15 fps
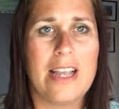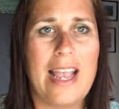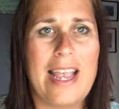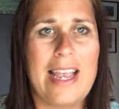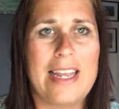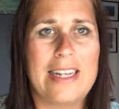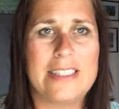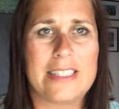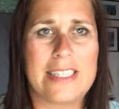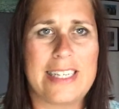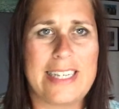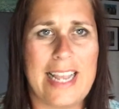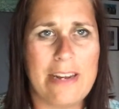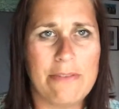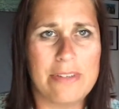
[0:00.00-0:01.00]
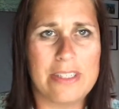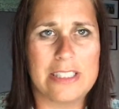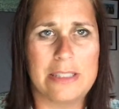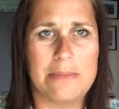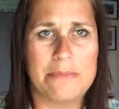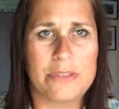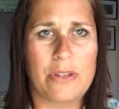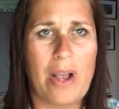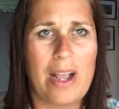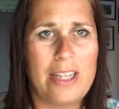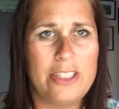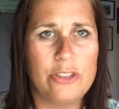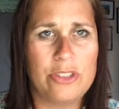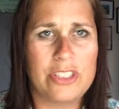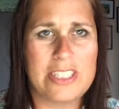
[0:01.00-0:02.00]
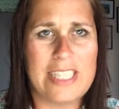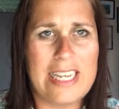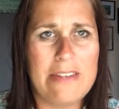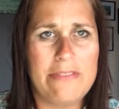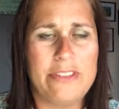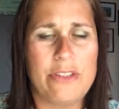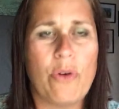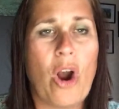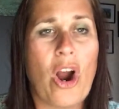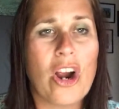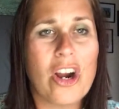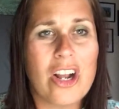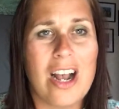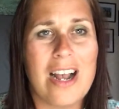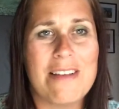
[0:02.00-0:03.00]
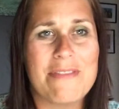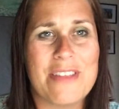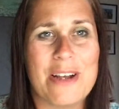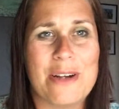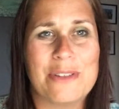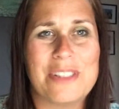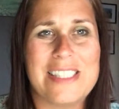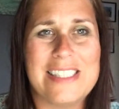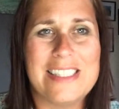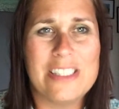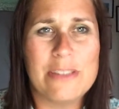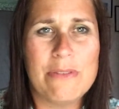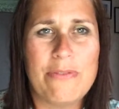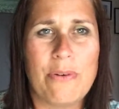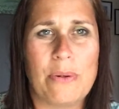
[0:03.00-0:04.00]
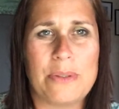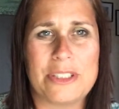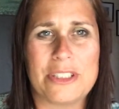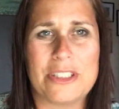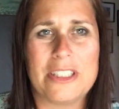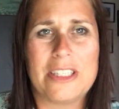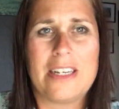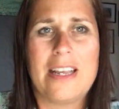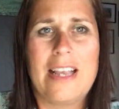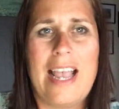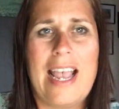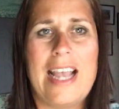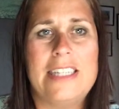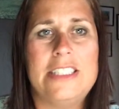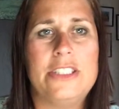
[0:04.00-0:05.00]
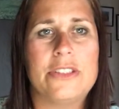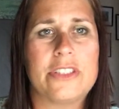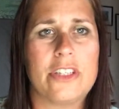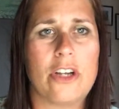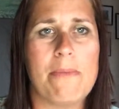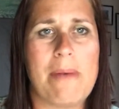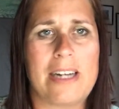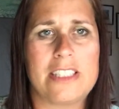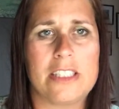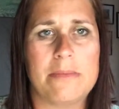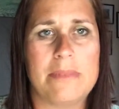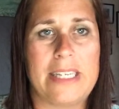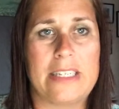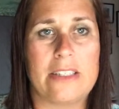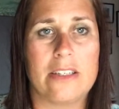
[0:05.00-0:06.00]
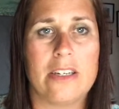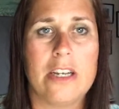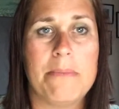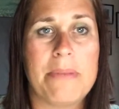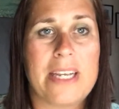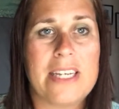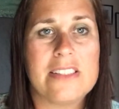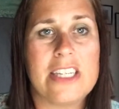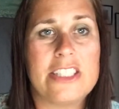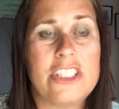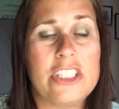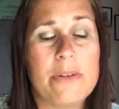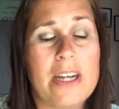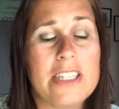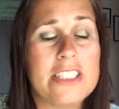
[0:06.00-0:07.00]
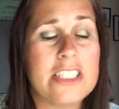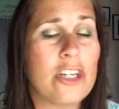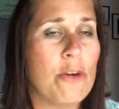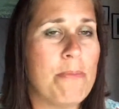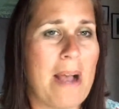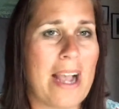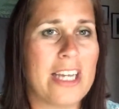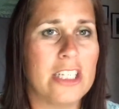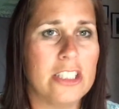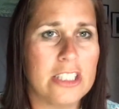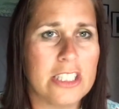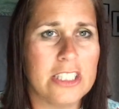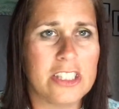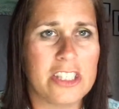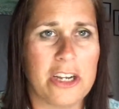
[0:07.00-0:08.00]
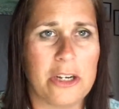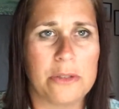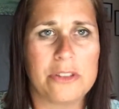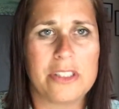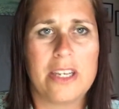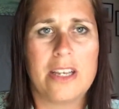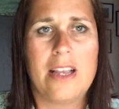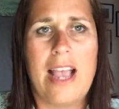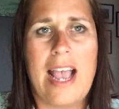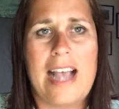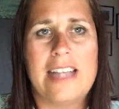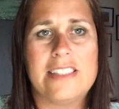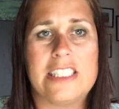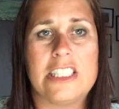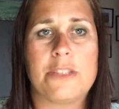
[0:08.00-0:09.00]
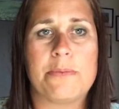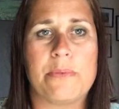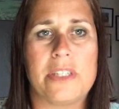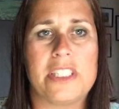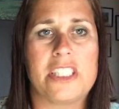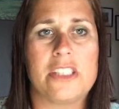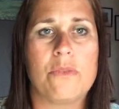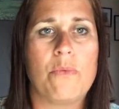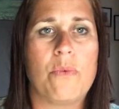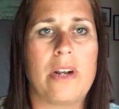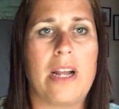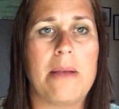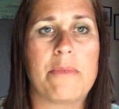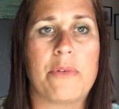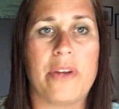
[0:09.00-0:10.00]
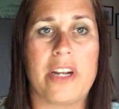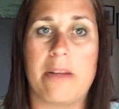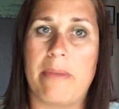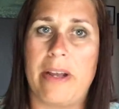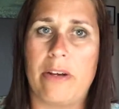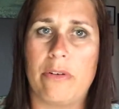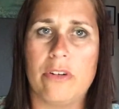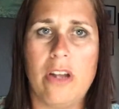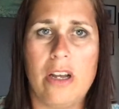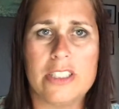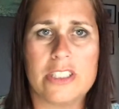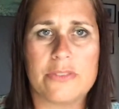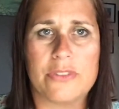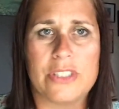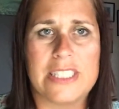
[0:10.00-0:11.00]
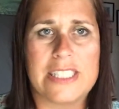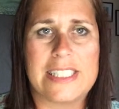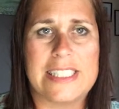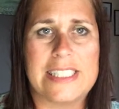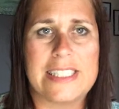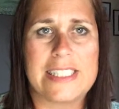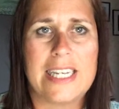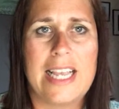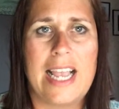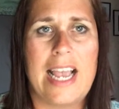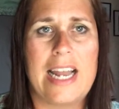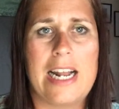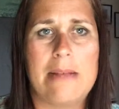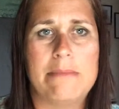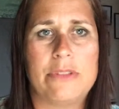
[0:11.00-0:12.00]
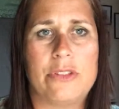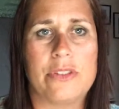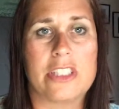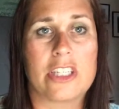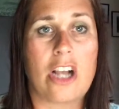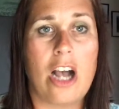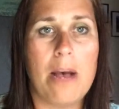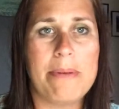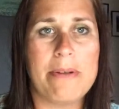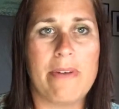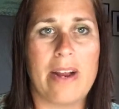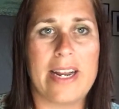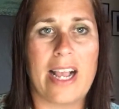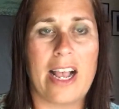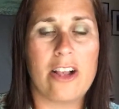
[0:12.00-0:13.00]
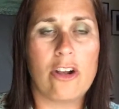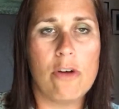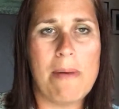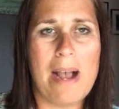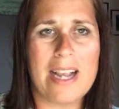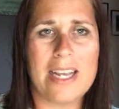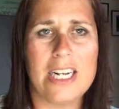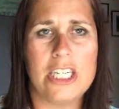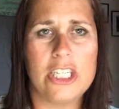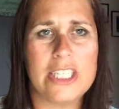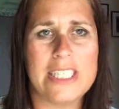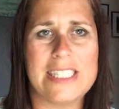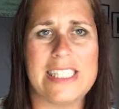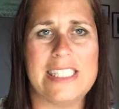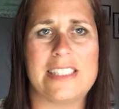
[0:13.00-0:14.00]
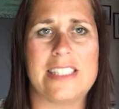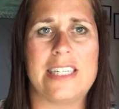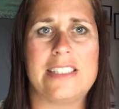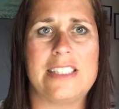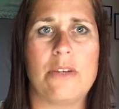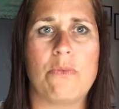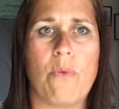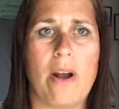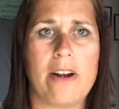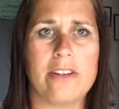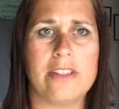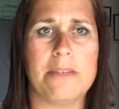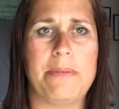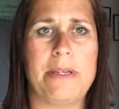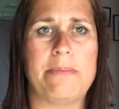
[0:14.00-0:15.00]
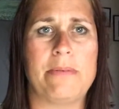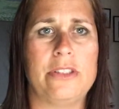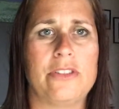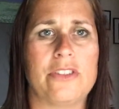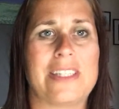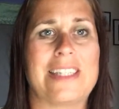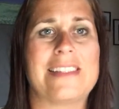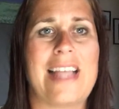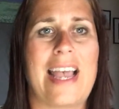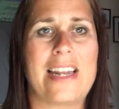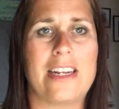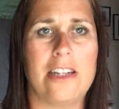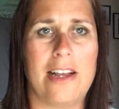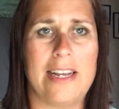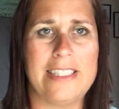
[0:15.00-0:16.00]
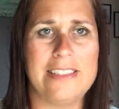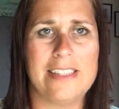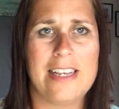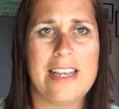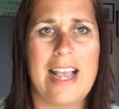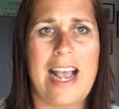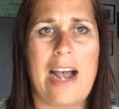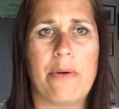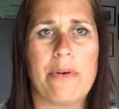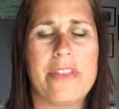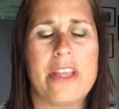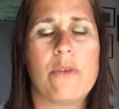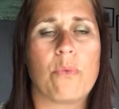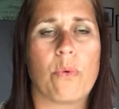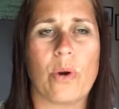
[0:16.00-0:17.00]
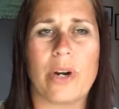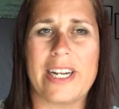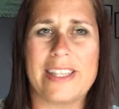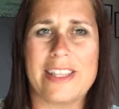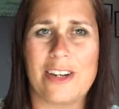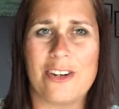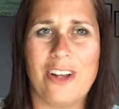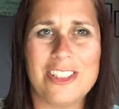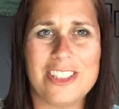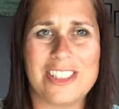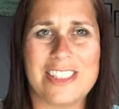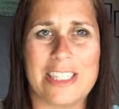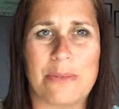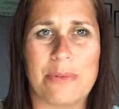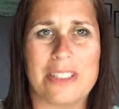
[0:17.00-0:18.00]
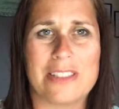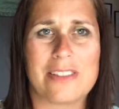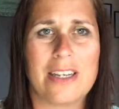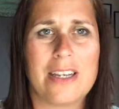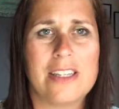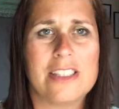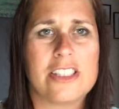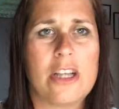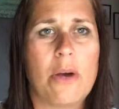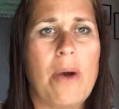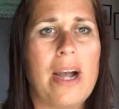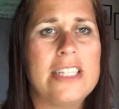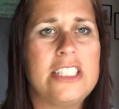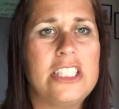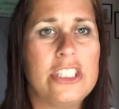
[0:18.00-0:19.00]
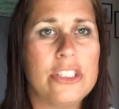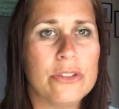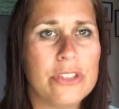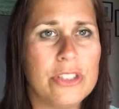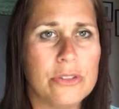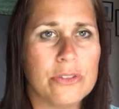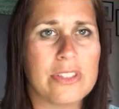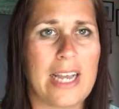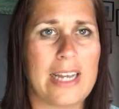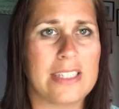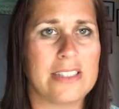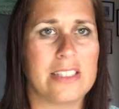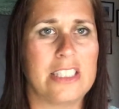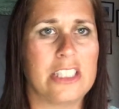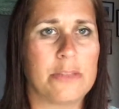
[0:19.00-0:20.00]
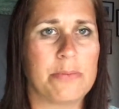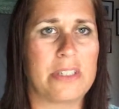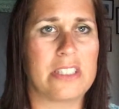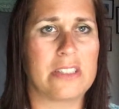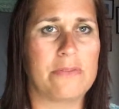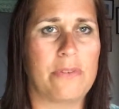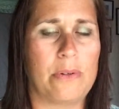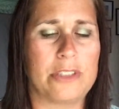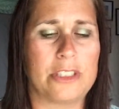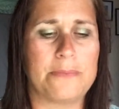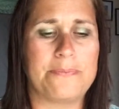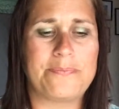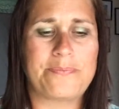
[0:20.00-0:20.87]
and get rid of them. So you archive those into a folder, and you can go back to them later. Because I do actually go back and look at those as inspiration when I'm creating my own launch, for instance, and I'm doing the copywriting. I go back and I look at these and I see what are the people using as headlines, how are they wording their launch sequence. So I do use that as an inspiration folder.